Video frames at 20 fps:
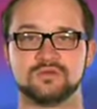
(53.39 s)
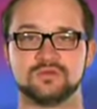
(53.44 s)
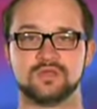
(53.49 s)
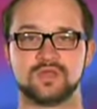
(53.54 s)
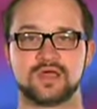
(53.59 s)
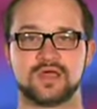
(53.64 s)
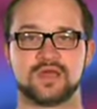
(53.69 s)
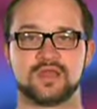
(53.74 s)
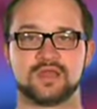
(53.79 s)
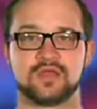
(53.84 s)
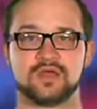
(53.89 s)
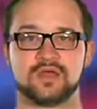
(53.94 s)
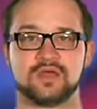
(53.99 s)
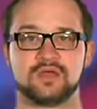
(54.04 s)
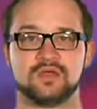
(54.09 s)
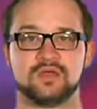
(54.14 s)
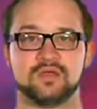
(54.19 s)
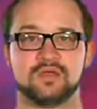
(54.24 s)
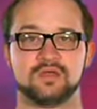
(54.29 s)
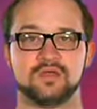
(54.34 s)
You got
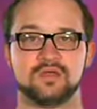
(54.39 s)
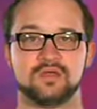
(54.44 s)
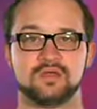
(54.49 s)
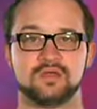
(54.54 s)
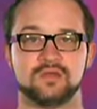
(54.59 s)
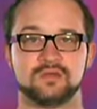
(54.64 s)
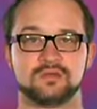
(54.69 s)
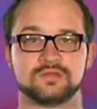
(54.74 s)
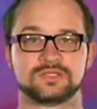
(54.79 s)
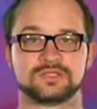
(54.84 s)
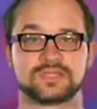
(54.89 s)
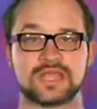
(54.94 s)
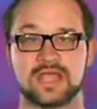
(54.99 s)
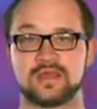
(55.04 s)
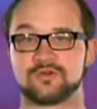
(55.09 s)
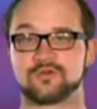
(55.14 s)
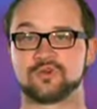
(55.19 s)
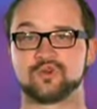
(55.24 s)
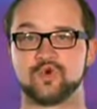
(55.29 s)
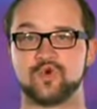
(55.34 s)

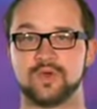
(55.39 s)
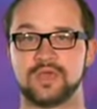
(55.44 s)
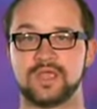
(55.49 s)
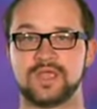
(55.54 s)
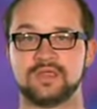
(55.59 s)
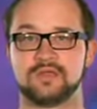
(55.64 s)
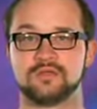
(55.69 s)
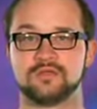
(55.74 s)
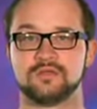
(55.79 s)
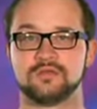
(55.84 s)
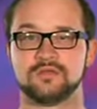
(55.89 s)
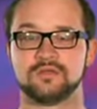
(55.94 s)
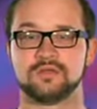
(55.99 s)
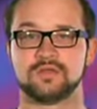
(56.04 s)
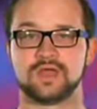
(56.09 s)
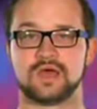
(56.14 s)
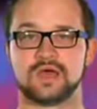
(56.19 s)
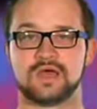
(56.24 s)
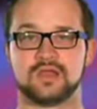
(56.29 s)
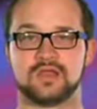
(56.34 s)
Saturn Queen, you
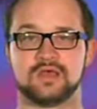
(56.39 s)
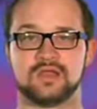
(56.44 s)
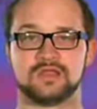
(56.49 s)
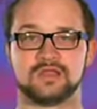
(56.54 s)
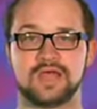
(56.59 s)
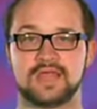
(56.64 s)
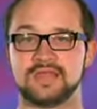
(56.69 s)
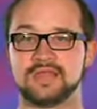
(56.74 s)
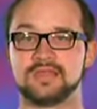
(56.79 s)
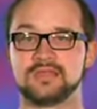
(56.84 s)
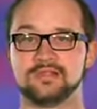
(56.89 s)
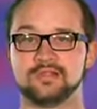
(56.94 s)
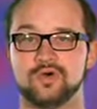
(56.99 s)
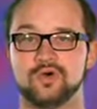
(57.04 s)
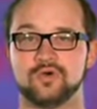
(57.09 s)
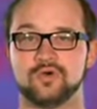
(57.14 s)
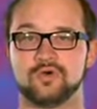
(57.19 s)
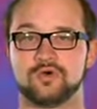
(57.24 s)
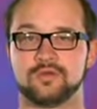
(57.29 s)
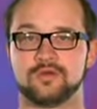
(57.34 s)
got Lightning
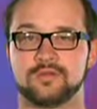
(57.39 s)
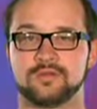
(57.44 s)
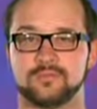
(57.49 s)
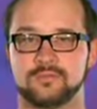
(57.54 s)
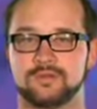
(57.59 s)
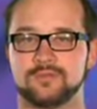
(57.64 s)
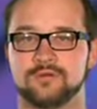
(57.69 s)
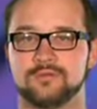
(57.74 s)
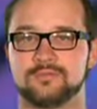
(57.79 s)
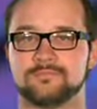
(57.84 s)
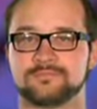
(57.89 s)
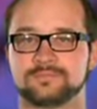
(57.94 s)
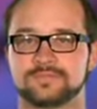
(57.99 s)
Lord, you know,